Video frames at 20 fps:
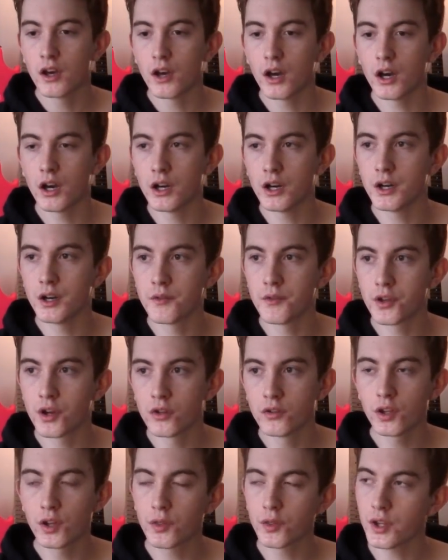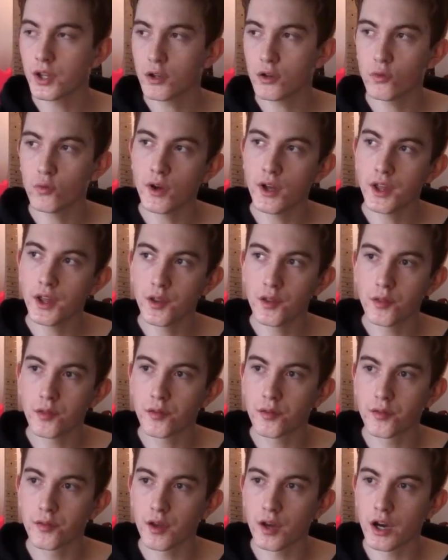The only thing with